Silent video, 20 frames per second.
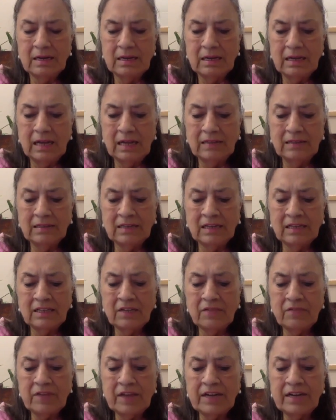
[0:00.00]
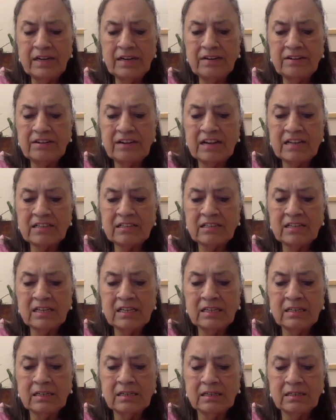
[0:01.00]
And another very
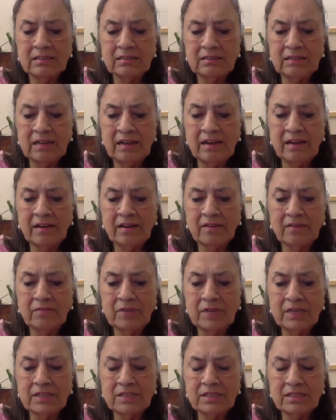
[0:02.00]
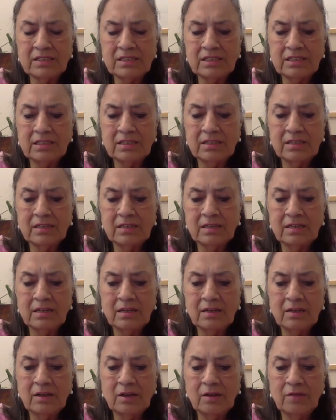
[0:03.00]
interesting thing which
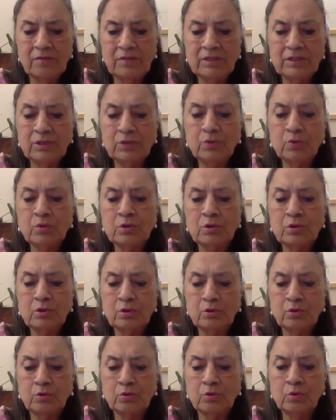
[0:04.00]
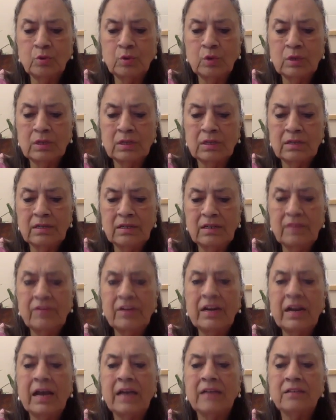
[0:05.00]
we used to do,
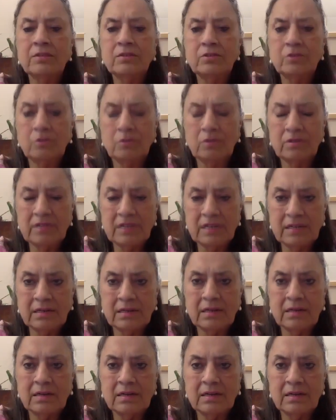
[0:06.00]
even as children,